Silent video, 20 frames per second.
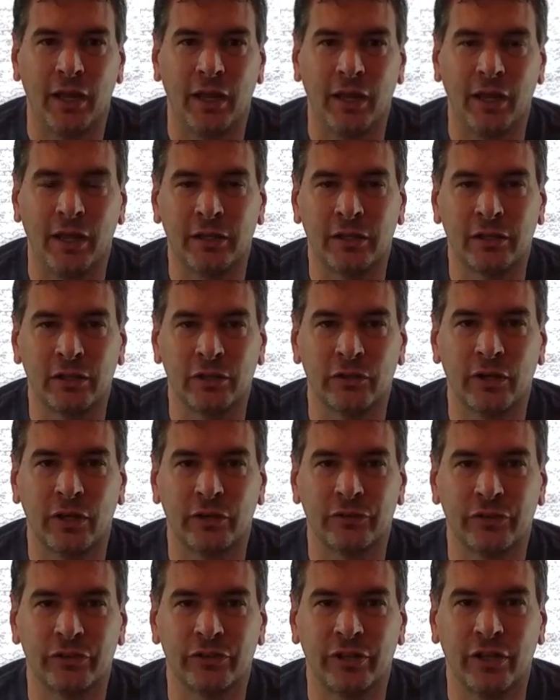and clear out
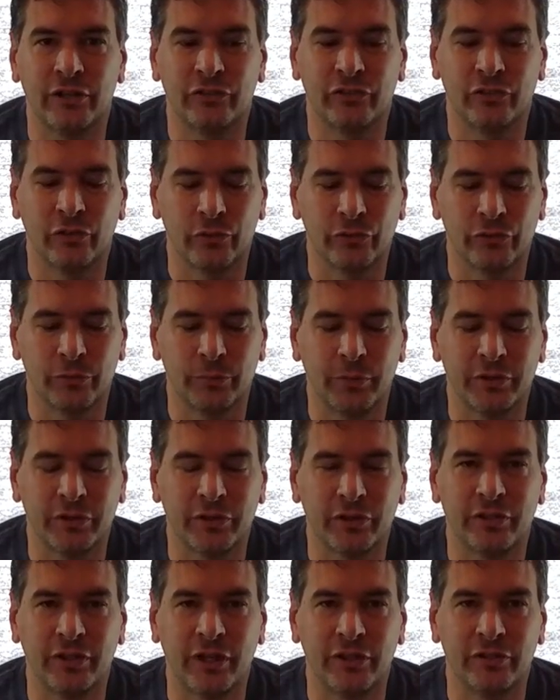the dead zones and make the
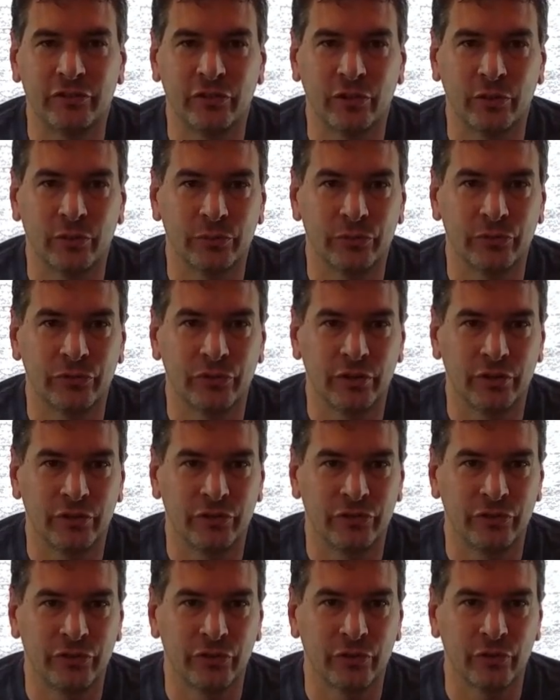dead zones
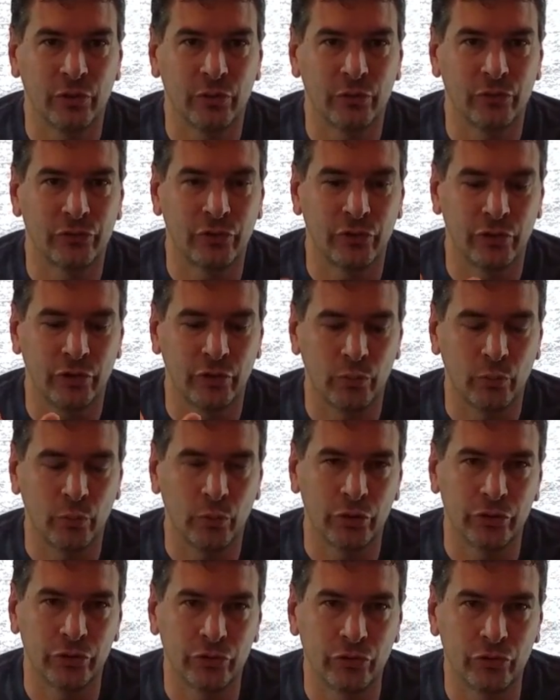0 so that it
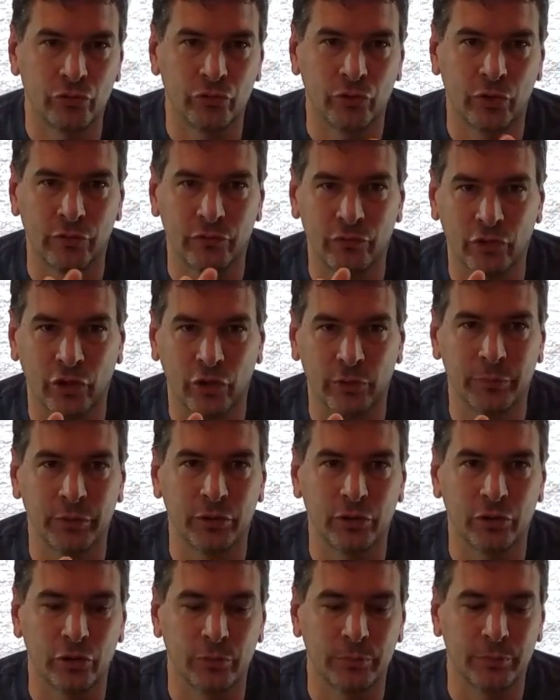wouldn't drift on me a
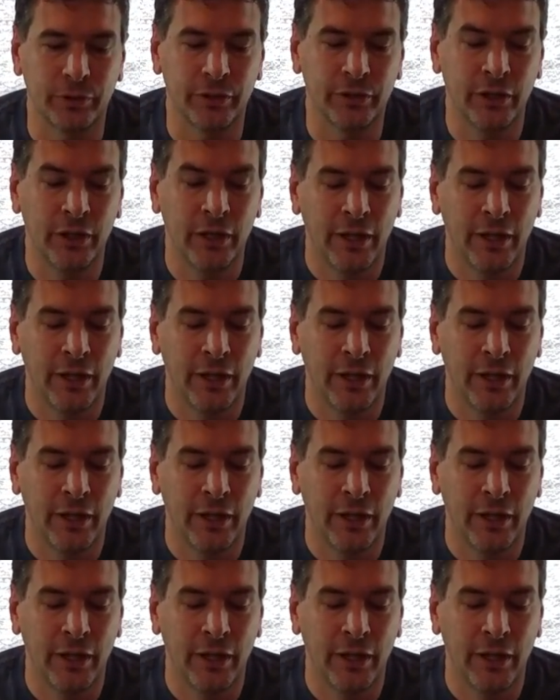little bit.